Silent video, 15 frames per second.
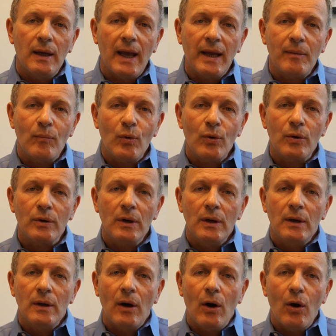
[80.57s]
and more
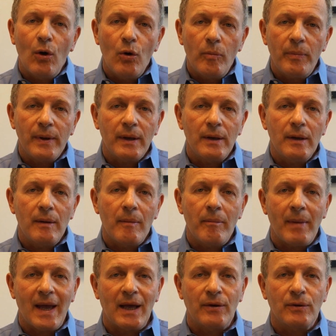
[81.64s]
open
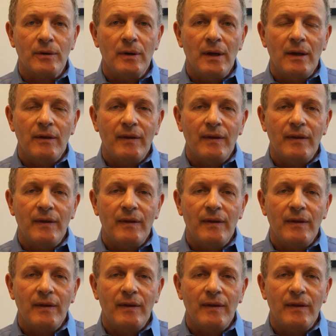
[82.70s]
manner